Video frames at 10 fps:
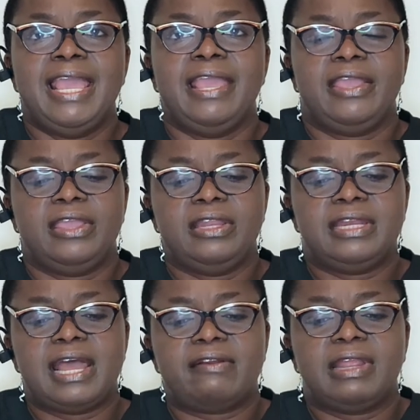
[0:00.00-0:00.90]

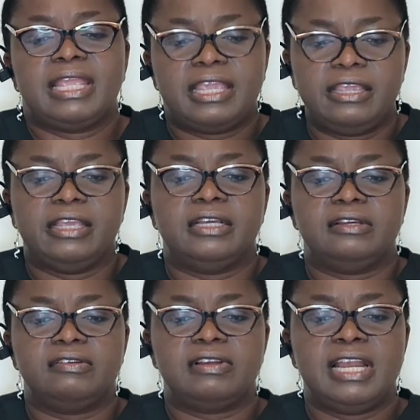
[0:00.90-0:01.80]
Indirect care
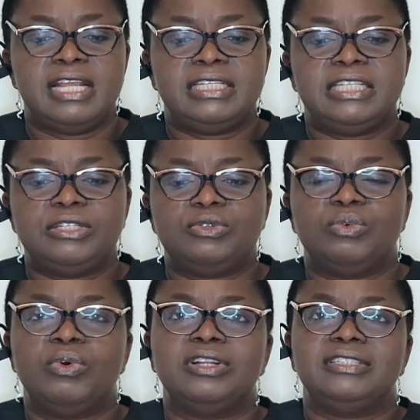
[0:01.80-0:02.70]
relating to
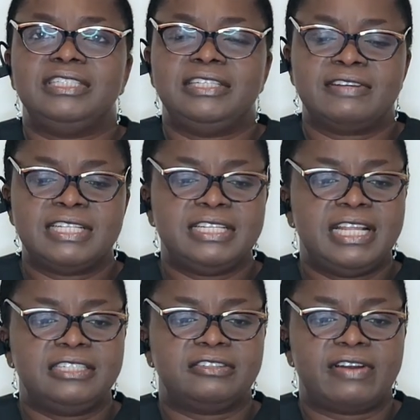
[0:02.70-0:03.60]
what? The
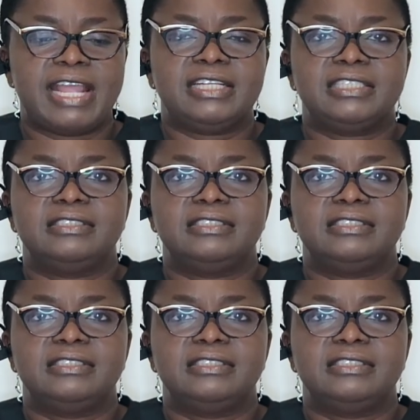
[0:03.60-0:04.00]
resident rights.